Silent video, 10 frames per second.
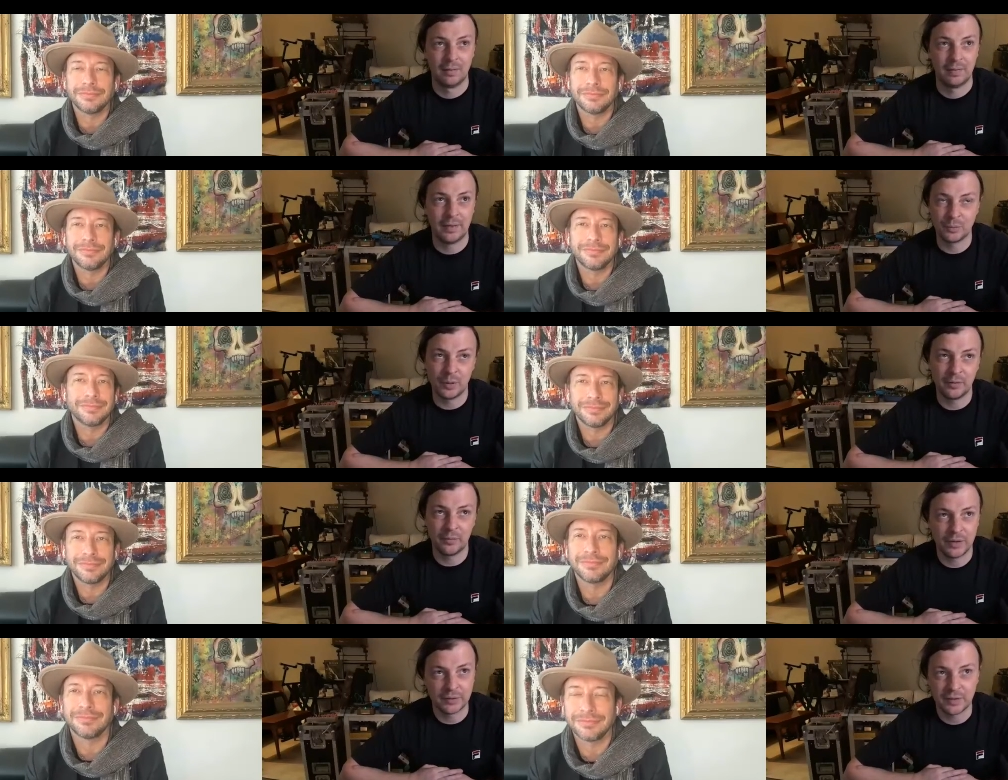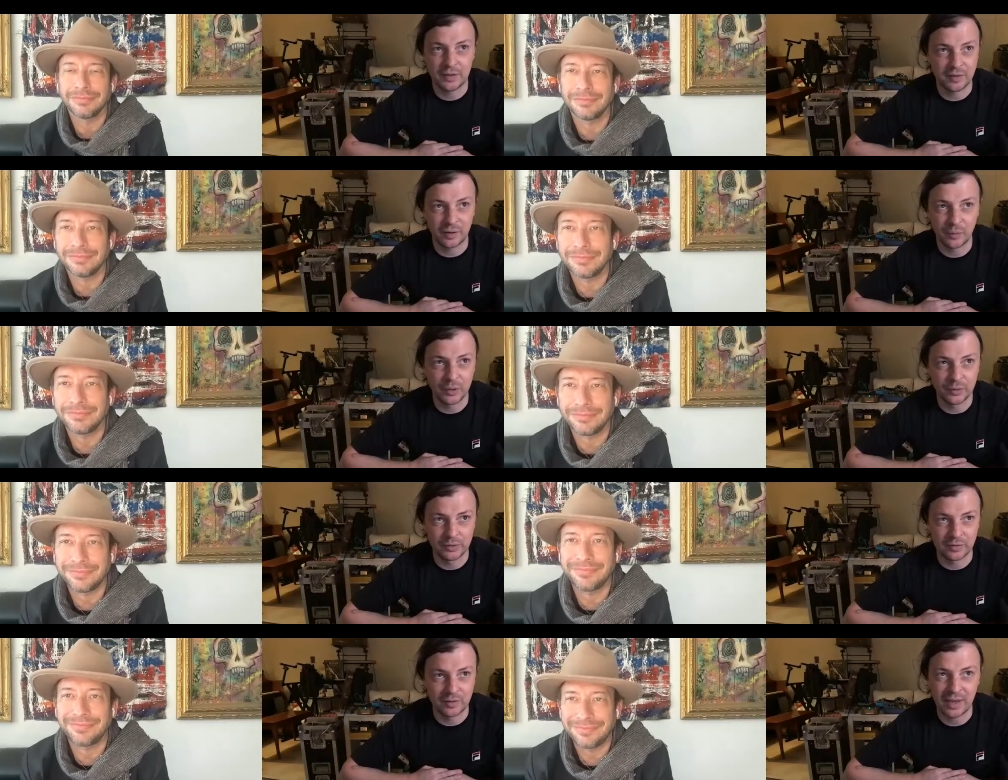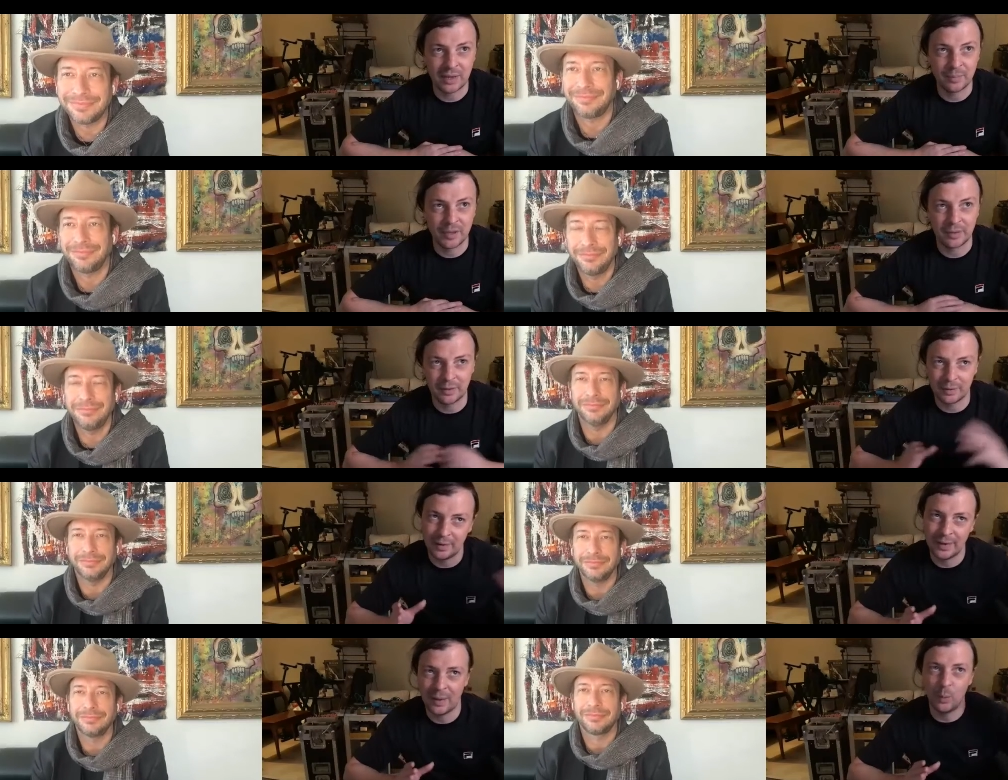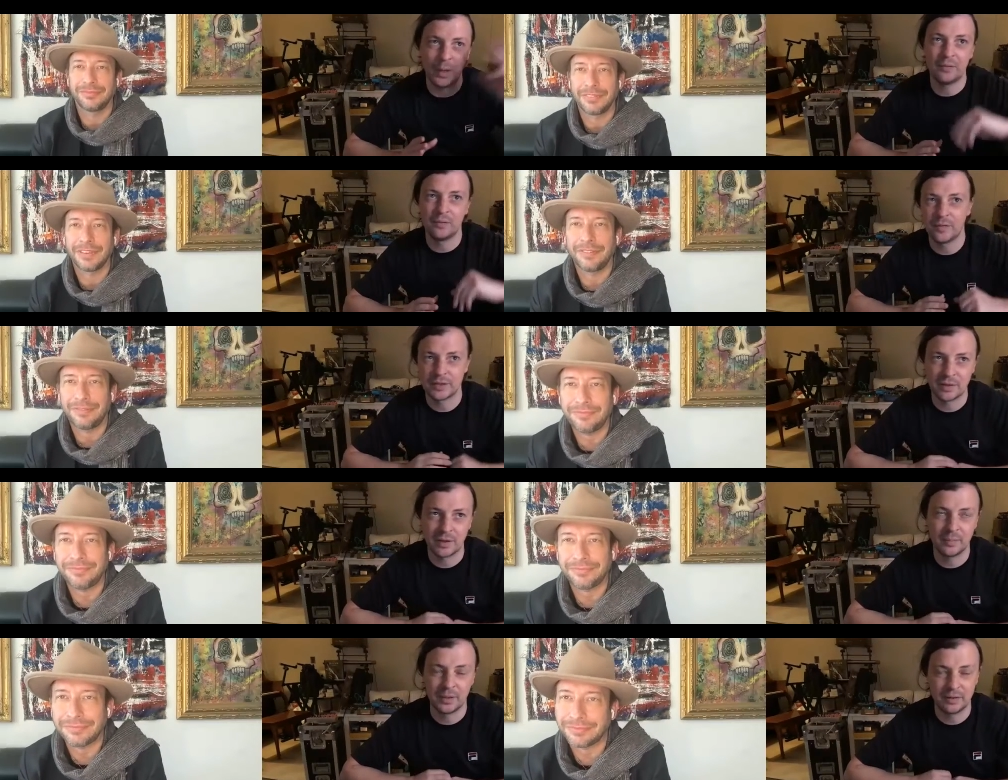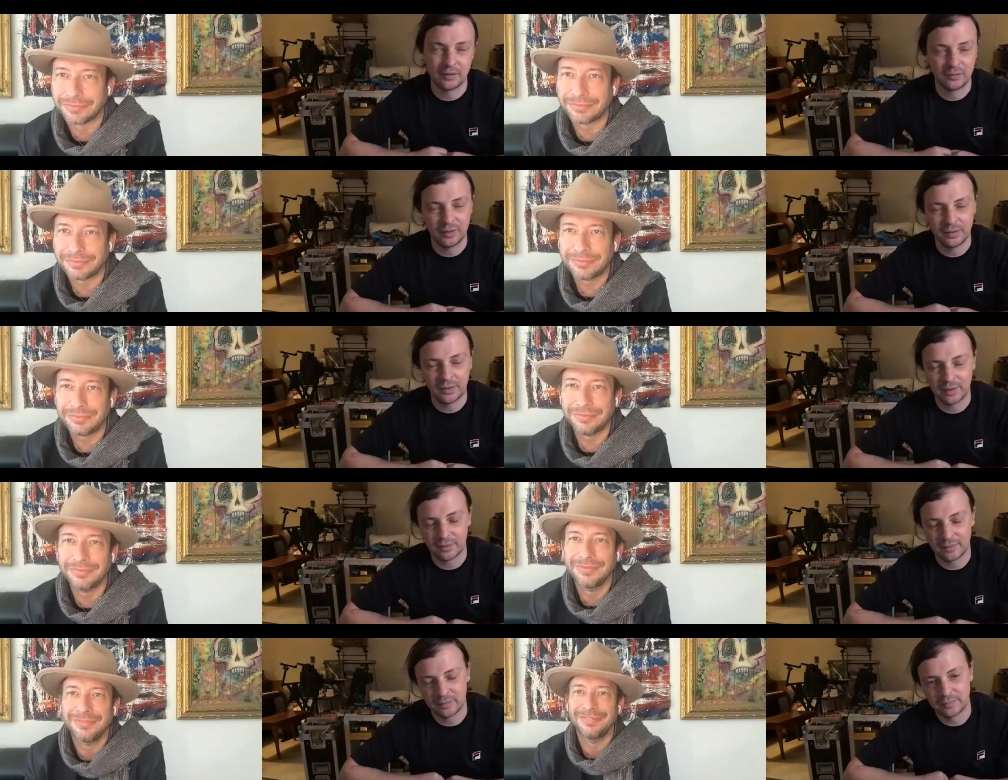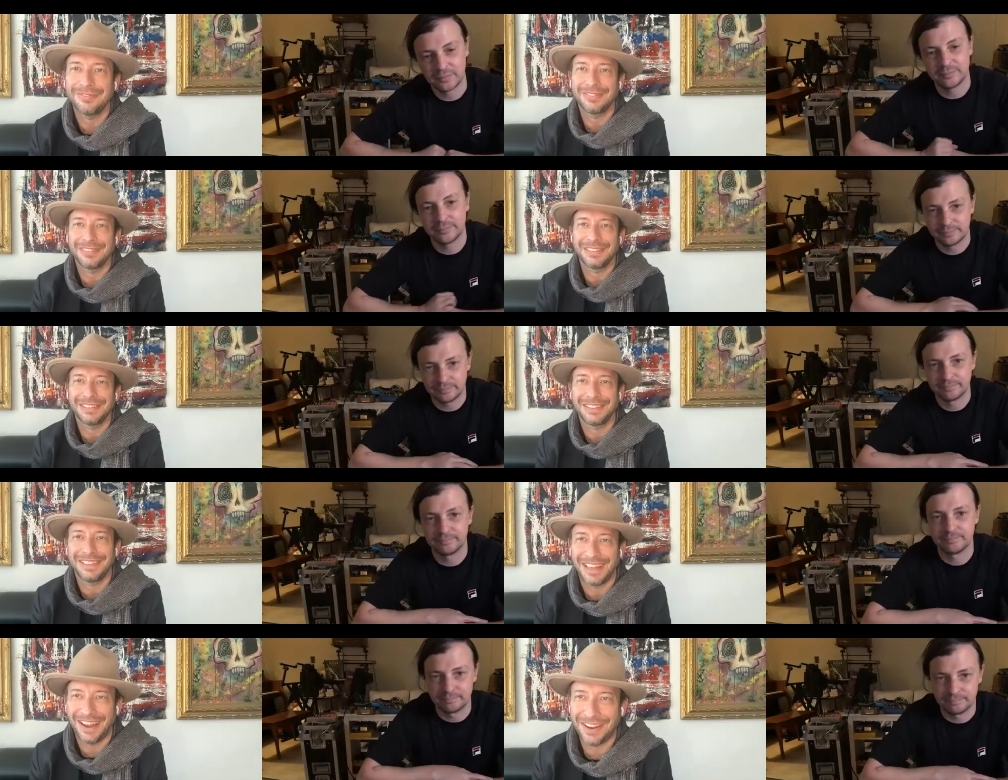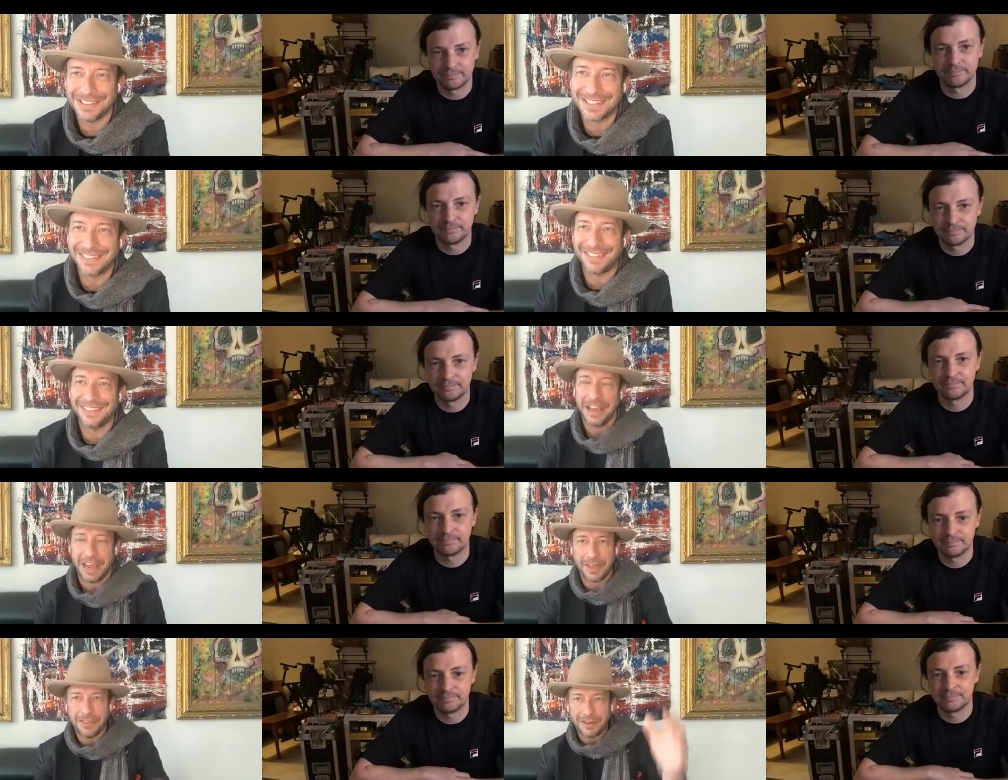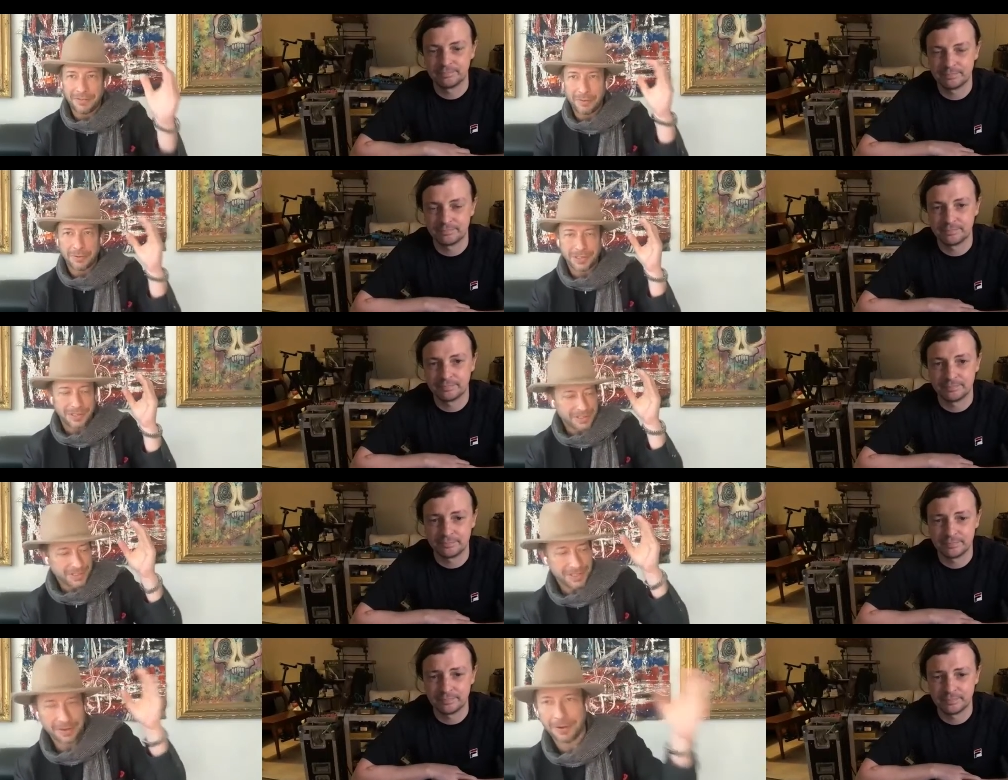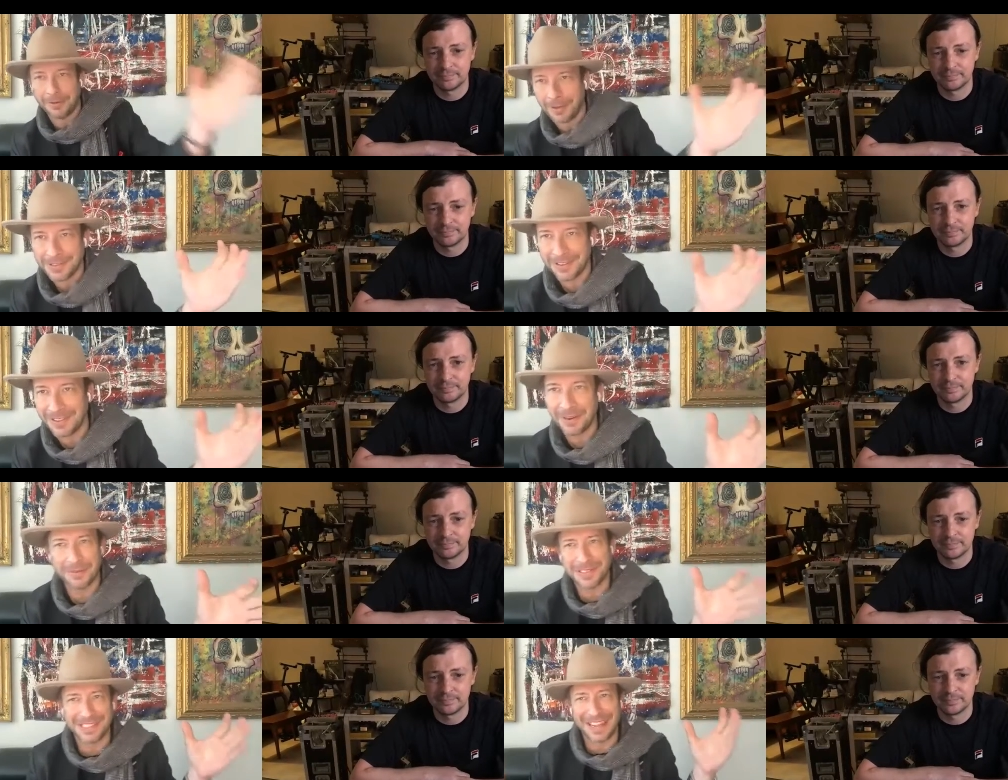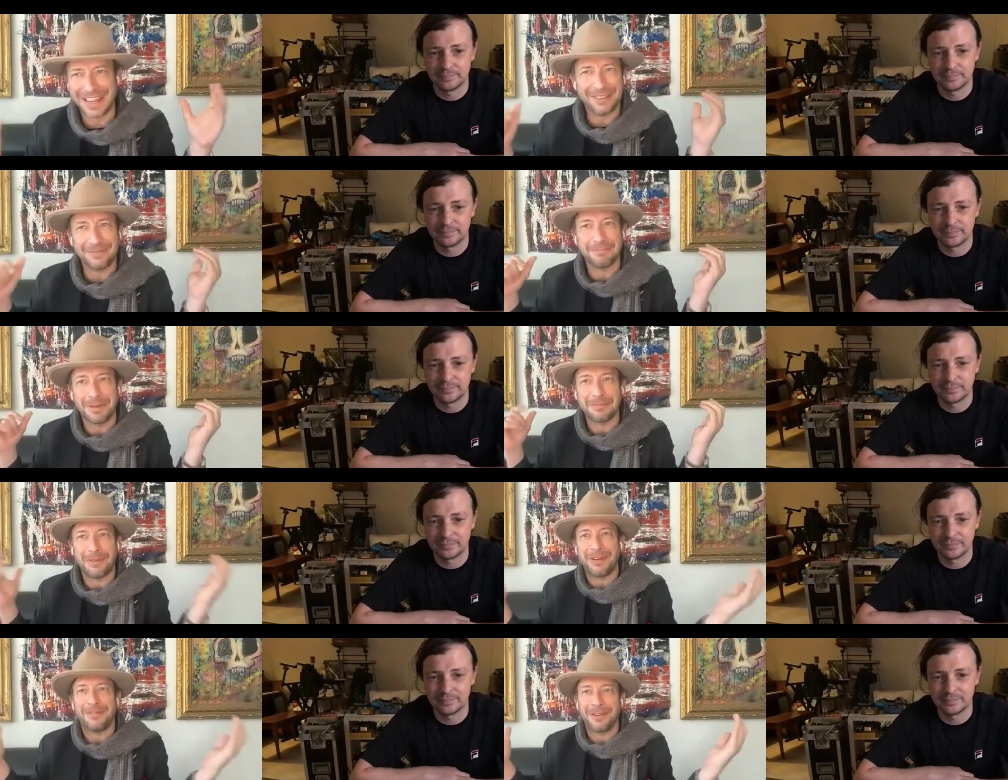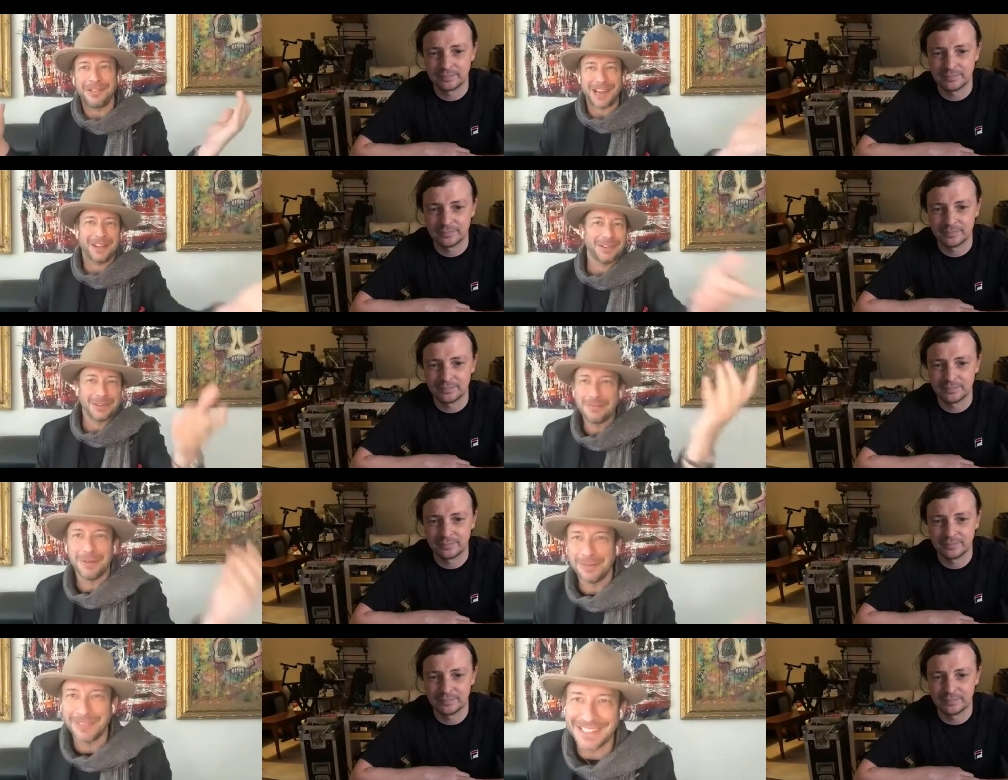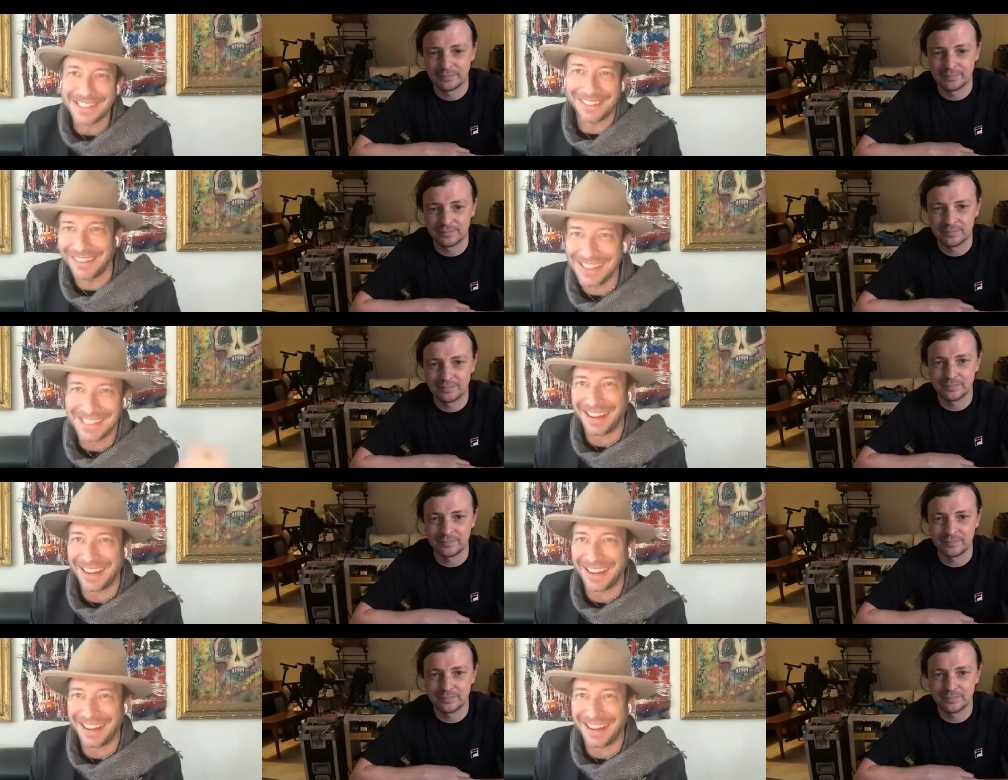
Speaker 1: that was one of the first things I wrote. It just came, I think, mm. in that wave of excitement. I just did that.
Speaker 2: Ah, it's cool. And then, of course, you get to see Kurt Russell there, which is like a big part of our childhood movies. So that's